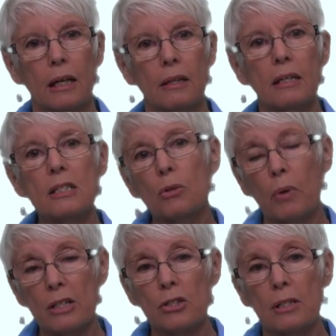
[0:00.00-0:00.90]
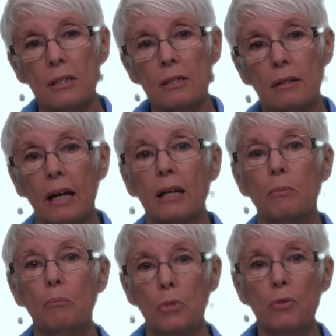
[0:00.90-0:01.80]
These questions, like
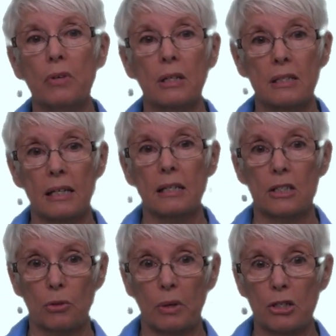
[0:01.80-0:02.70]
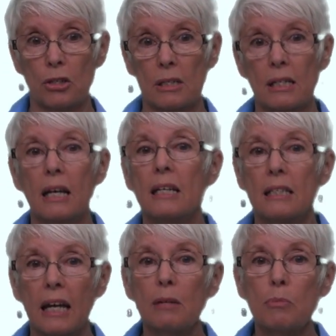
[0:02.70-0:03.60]
moving sentence questions,
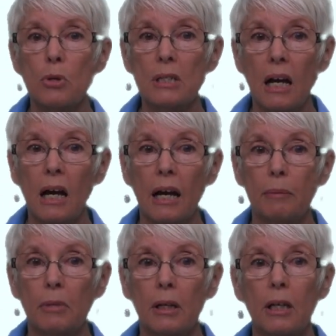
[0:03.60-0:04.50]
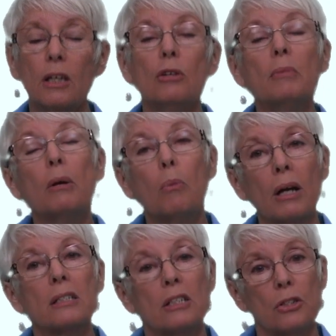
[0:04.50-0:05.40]
take more time. You may
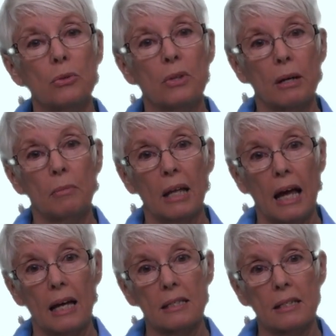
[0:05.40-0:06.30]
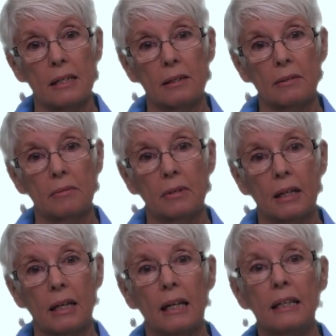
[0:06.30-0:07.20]
want to do them last.
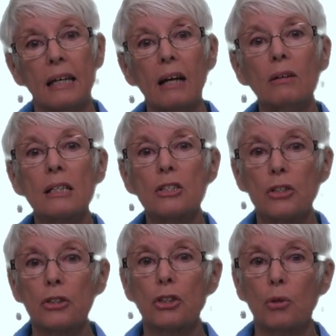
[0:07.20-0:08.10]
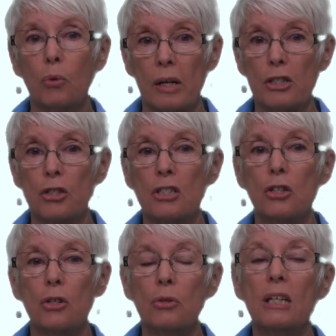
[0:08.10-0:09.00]
Now let's turn to questions
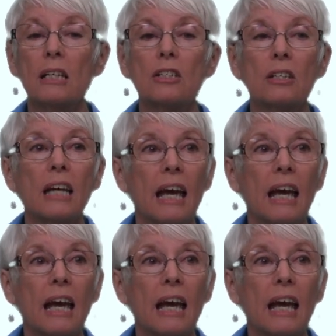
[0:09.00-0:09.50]
unique to the